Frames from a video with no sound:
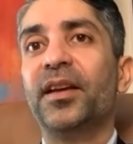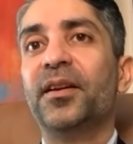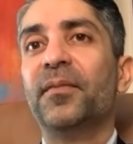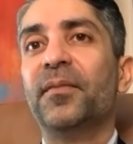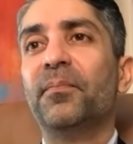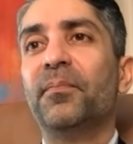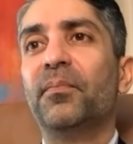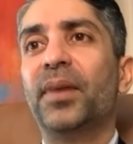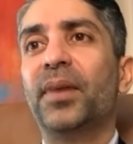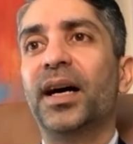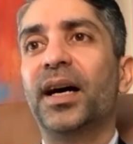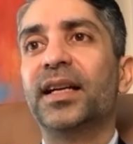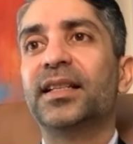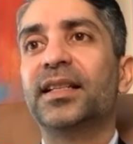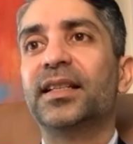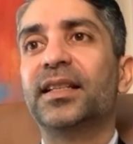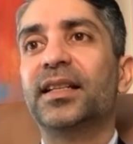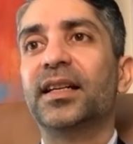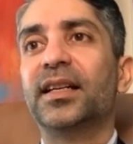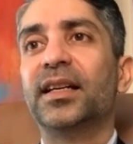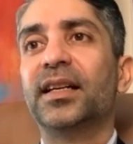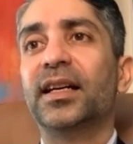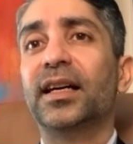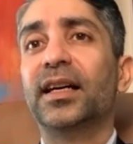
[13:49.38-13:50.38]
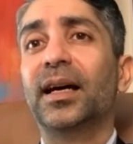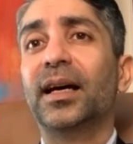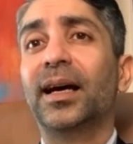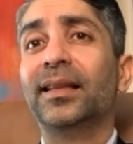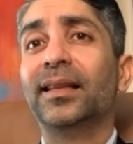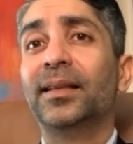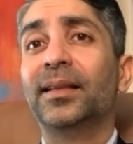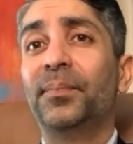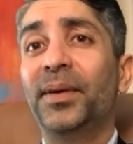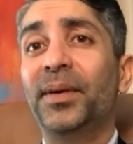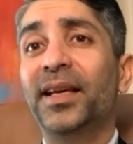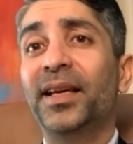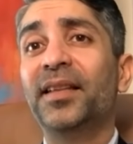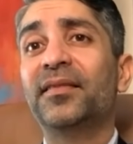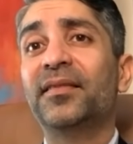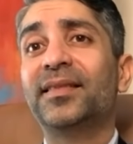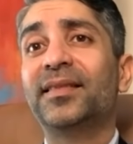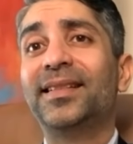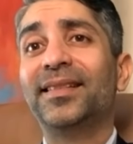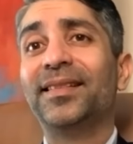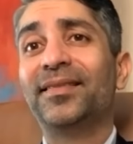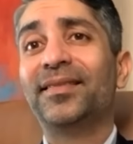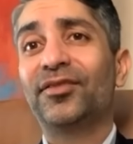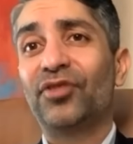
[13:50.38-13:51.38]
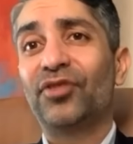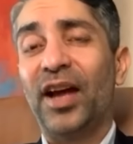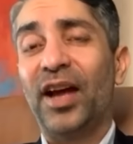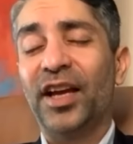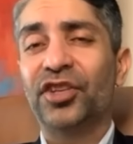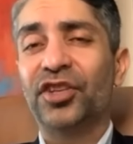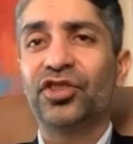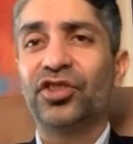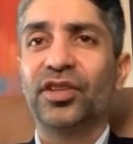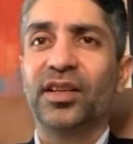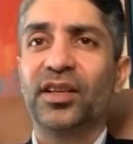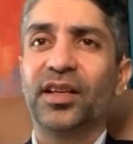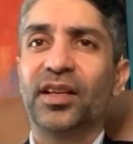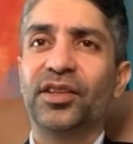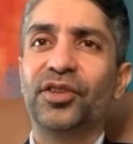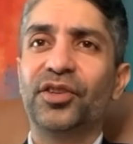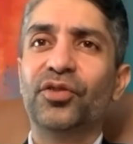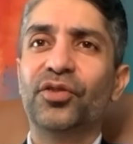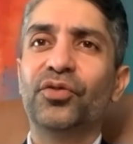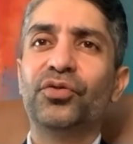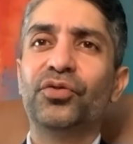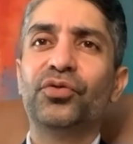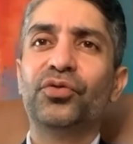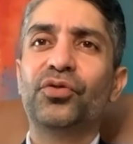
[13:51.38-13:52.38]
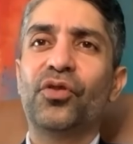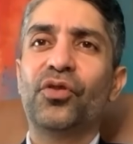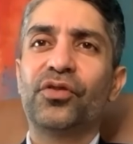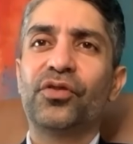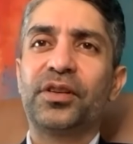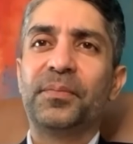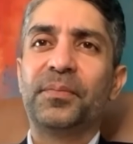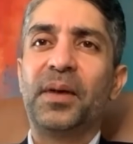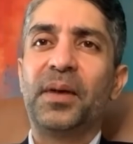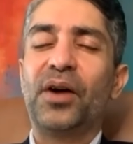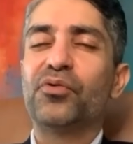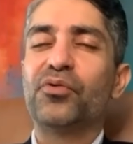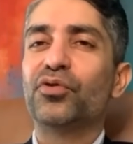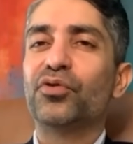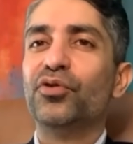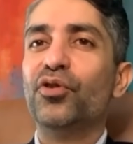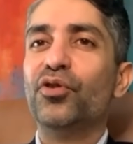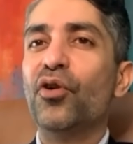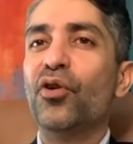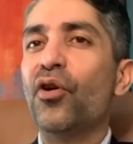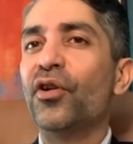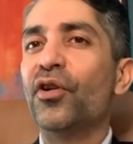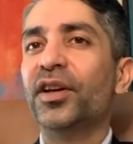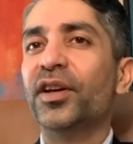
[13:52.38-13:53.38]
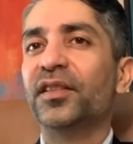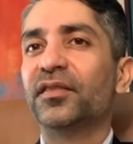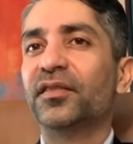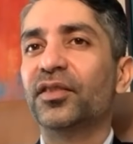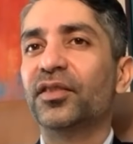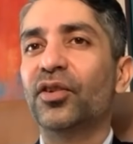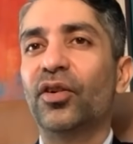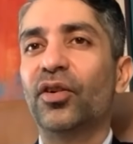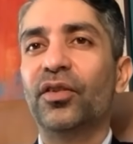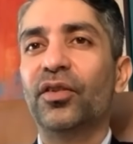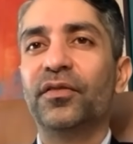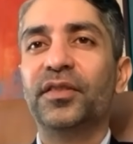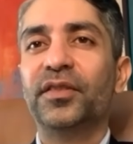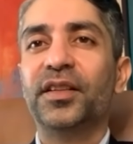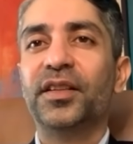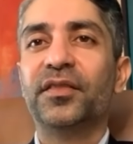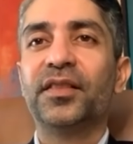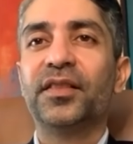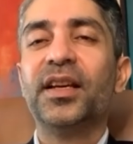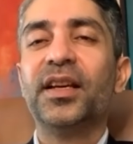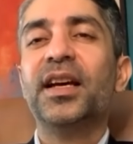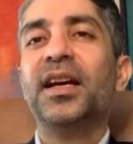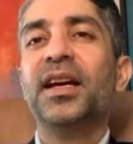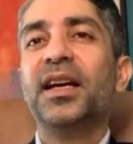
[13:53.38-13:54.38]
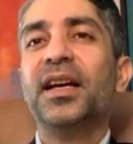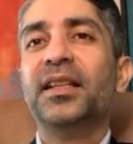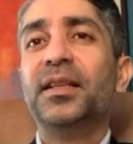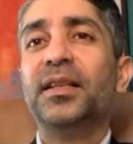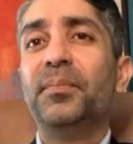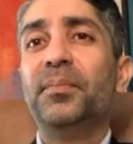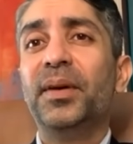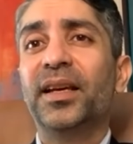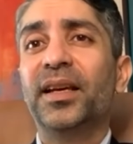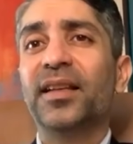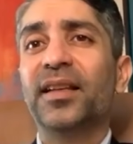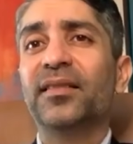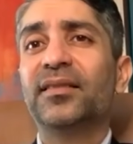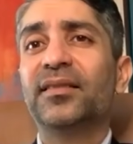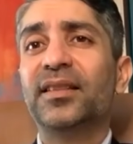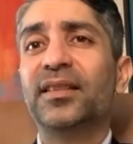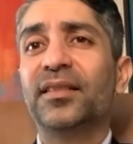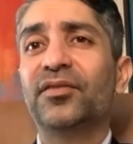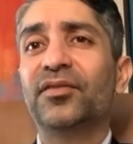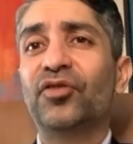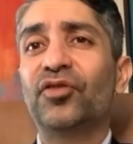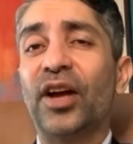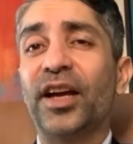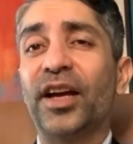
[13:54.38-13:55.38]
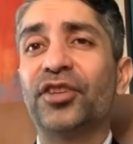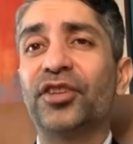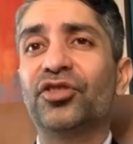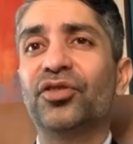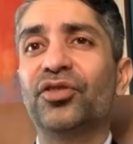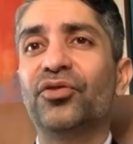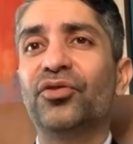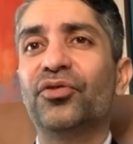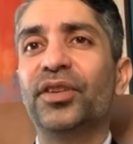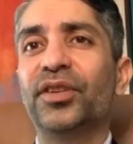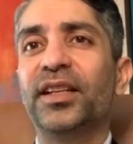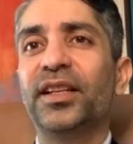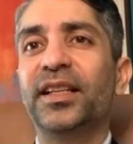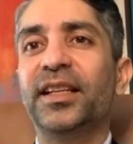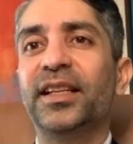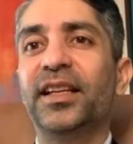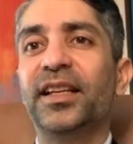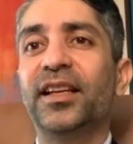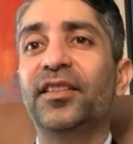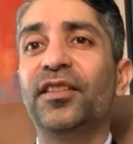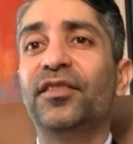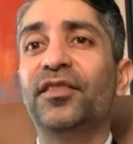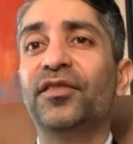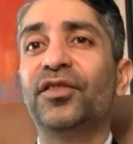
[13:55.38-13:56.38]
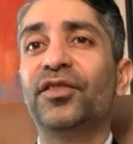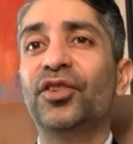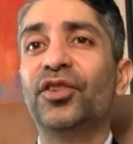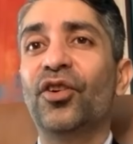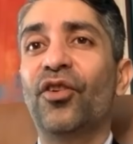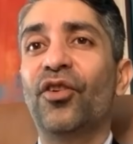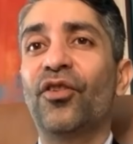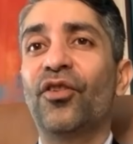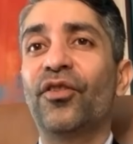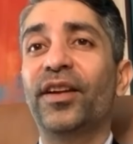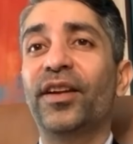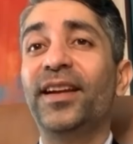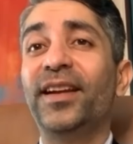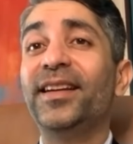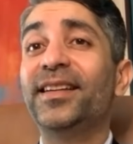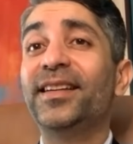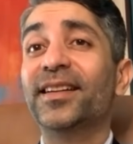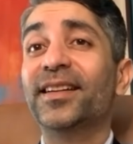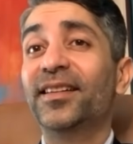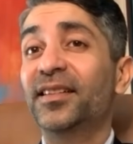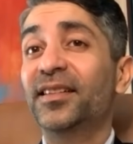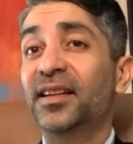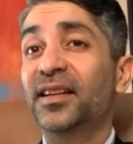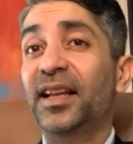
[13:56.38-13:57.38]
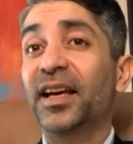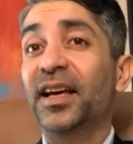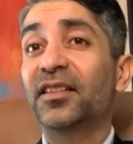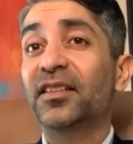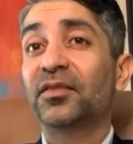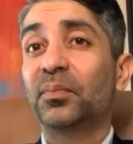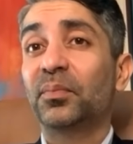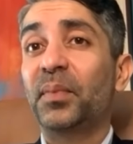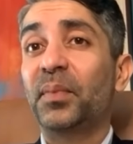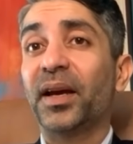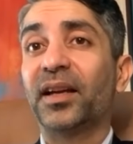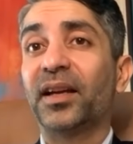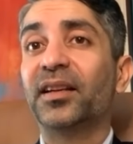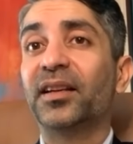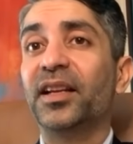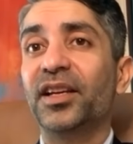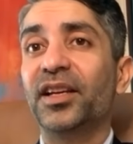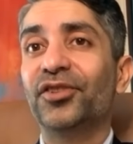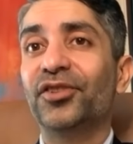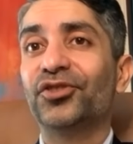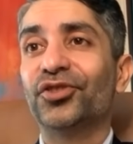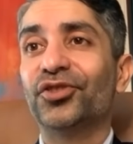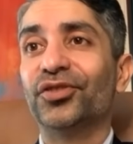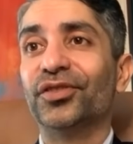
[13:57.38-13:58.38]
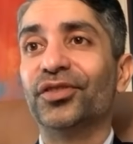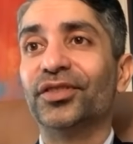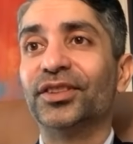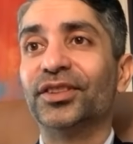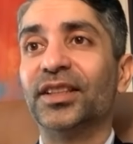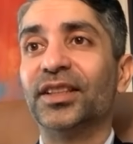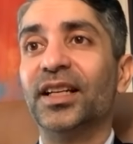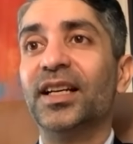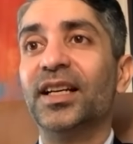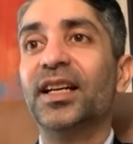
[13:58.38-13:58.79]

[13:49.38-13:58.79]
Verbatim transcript: But uh, the biggest distraction, and you know, you talked about noise and all of this the biggest distraction really is your internal expectations.